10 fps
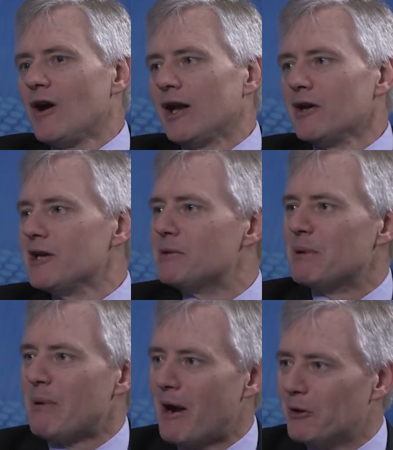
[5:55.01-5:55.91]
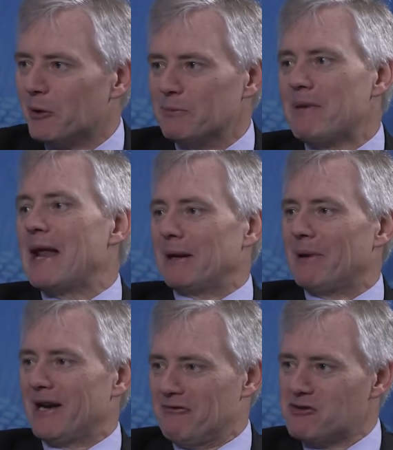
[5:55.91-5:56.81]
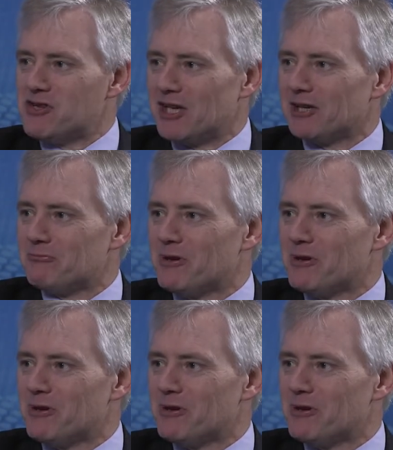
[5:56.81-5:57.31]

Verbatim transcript: I don't need to be paranoid and panic about everything.